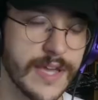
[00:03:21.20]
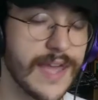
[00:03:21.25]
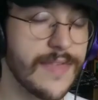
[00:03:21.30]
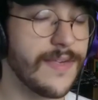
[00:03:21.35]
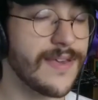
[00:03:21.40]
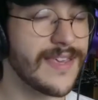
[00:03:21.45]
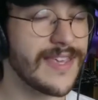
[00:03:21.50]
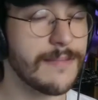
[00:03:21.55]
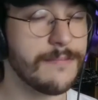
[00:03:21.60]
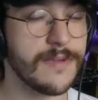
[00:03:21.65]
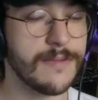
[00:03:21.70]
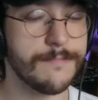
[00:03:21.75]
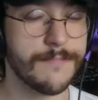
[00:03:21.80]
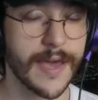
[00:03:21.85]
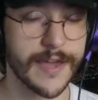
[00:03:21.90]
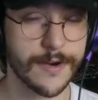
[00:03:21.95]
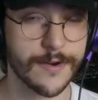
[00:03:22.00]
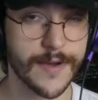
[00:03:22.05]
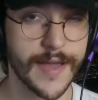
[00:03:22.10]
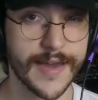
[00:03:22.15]
I think he'd be
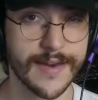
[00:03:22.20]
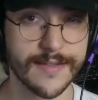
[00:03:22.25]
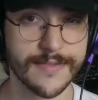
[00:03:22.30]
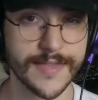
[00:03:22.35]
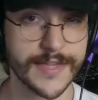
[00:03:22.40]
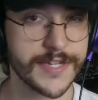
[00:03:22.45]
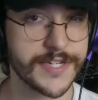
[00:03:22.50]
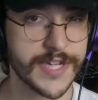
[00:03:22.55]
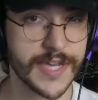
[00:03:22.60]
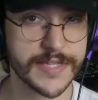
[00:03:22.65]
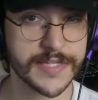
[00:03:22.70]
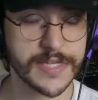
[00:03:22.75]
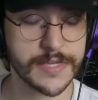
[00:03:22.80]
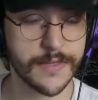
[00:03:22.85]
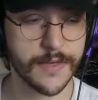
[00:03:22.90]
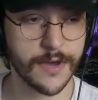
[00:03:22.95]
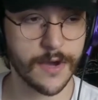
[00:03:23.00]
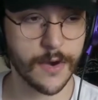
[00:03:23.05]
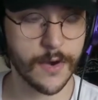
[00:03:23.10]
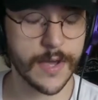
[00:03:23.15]
better at it than Jesse
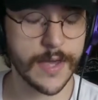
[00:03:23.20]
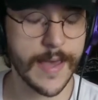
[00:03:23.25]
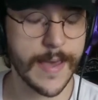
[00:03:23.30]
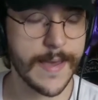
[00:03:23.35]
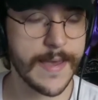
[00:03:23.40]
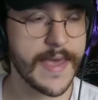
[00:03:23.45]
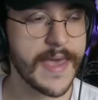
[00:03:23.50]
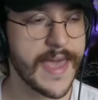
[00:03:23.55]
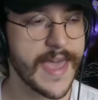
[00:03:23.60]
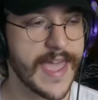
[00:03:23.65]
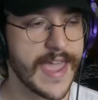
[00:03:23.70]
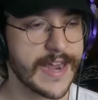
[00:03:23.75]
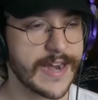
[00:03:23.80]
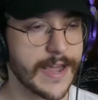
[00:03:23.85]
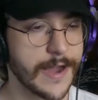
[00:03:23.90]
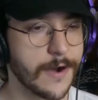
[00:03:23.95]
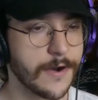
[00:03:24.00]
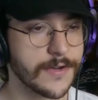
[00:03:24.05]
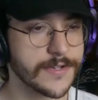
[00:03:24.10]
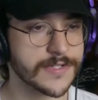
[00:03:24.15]
though, and
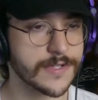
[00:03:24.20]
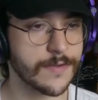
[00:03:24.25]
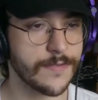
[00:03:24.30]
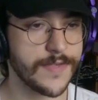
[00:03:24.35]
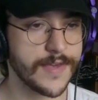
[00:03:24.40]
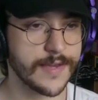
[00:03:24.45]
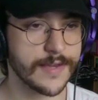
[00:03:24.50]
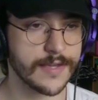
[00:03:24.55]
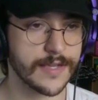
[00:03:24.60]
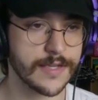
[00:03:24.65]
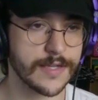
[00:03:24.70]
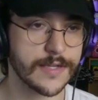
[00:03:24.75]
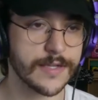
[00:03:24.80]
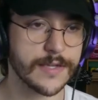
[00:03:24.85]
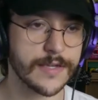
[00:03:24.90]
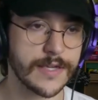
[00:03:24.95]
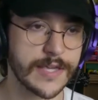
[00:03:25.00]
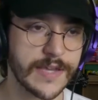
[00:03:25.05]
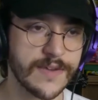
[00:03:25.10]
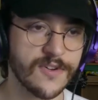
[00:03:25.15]
I also think
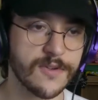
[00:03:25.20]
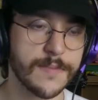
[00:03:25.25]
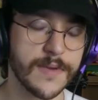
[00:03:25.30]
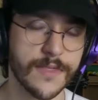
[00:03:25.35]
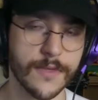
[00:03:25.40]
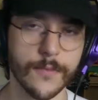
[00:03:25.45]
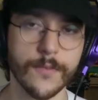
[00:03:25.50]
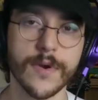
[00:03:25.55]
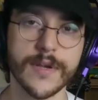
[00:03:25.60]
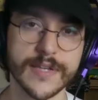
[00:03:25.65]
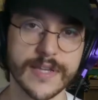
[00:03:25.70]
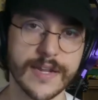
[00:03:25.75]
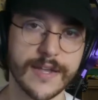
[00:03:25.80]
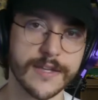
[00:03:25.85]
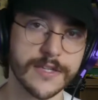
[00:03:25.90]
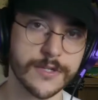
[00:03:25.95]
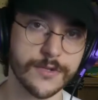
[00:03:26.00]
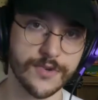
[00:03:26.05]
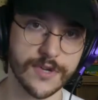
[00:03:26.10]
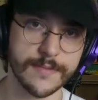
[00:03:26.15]
he would be the one
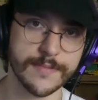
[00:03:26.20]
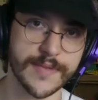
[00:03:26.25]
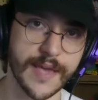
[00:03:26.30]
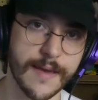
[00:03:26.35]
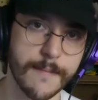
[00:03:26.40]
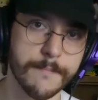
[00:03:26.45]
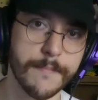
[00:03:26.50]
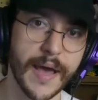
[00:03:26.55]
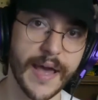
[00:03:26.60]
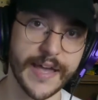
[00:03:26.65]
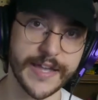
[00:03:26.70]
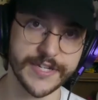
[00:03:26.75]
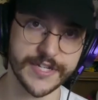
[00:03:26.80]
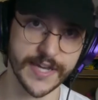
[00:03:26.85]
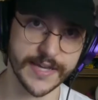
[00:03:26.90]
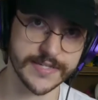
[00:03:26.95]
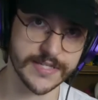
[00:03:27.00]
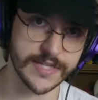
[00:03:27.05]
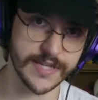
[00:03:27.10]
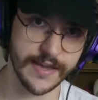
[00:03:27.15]
getting screamed at by
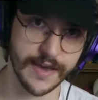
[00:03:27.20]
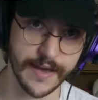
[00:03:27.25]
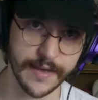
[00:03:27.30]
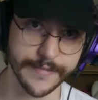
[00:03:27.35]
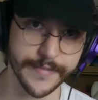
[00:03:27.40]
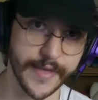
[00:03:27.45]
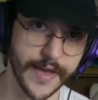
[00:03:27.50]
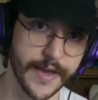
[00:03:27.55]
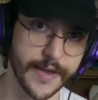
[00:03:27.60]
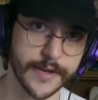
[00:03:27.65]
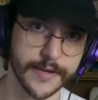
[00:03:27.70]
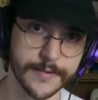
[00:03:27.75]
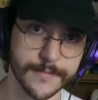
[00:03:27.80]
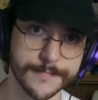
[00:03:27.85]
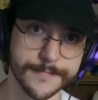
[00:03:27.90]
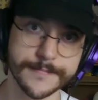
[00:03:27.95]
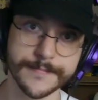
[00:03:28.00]
Jesse online.